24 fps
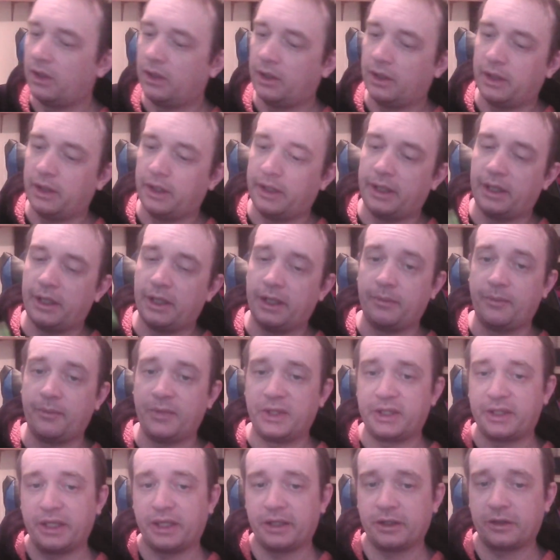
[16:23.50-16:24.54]

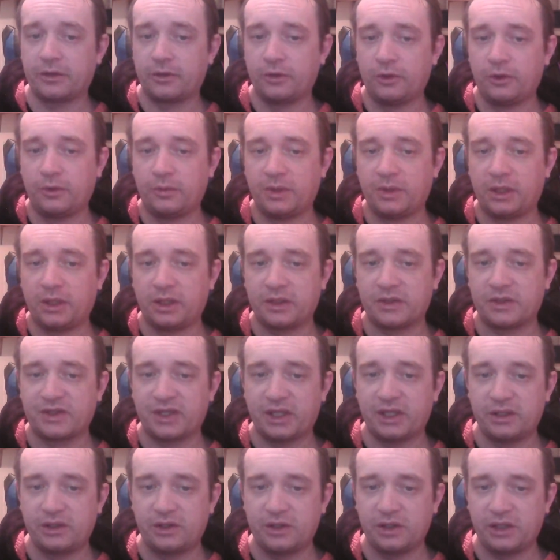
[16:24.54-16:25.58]
Midnight Club Los
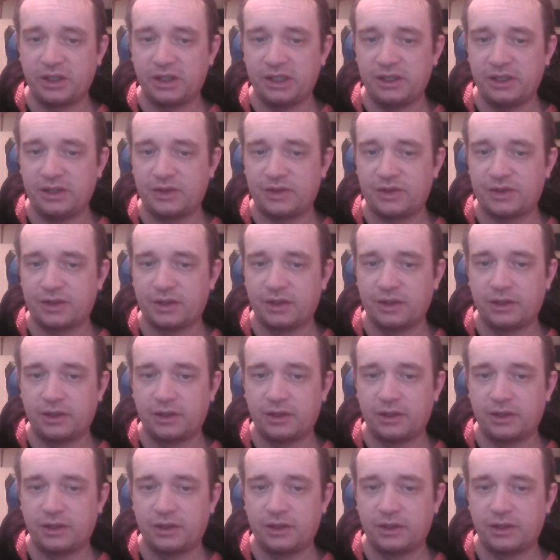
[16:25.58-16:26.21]
Angeles.